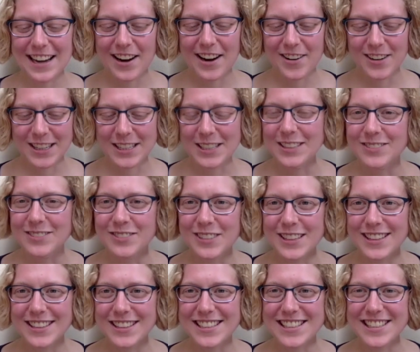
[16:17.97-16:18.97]
outcome with
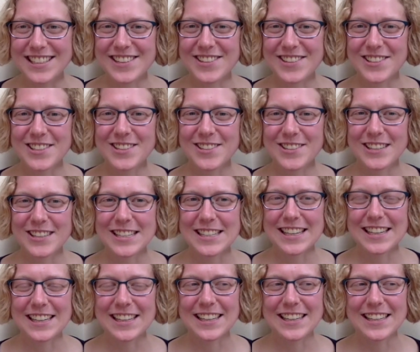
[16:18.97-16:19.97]
the digital
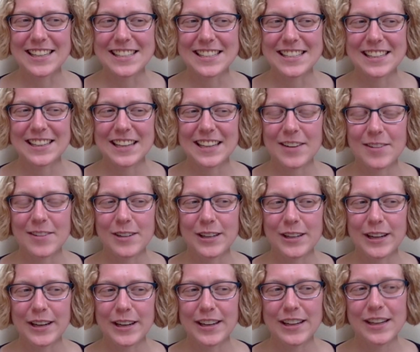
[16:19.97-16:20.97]
storytelling is that they
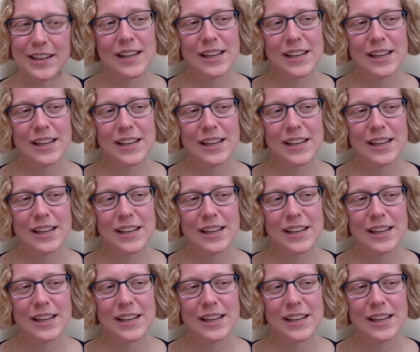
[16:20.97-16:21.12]
would